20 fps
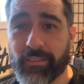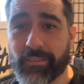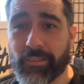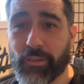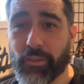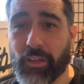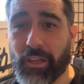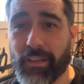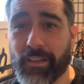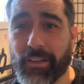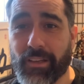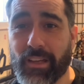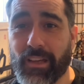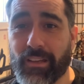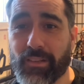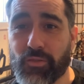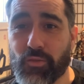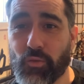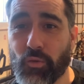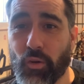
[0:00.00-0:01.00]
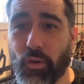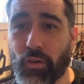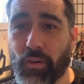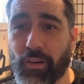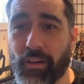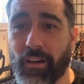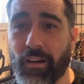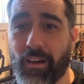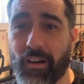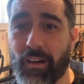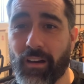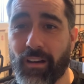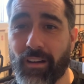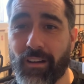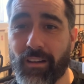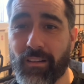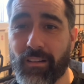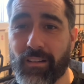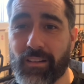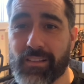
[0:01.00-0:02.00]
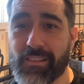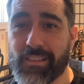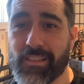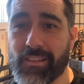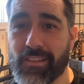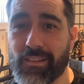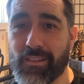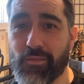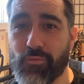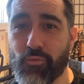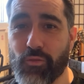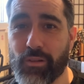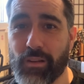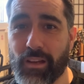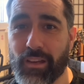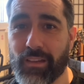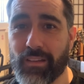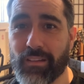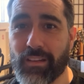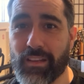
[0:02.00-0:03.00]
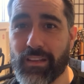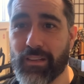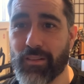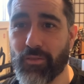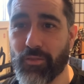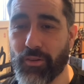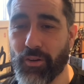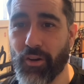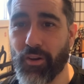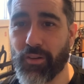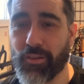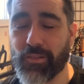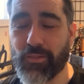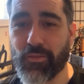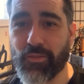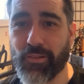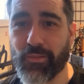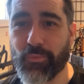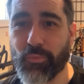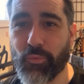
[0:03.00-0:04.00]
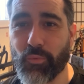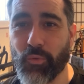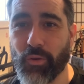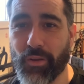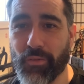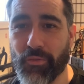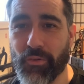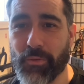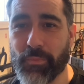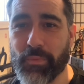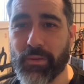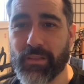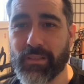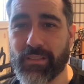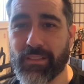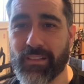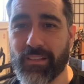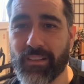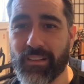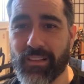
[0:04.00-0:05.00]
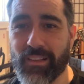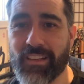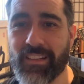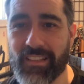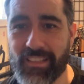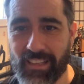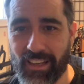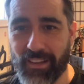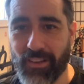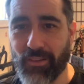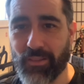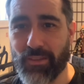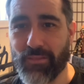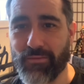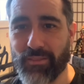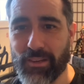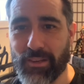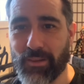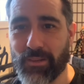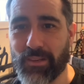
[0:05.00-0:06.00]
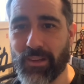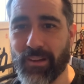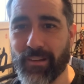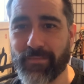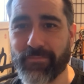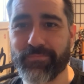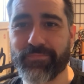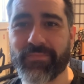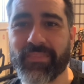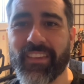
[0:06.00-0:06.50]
Okay, again, too long. I'll see what I edit or not or whatever, but at least I got the video done.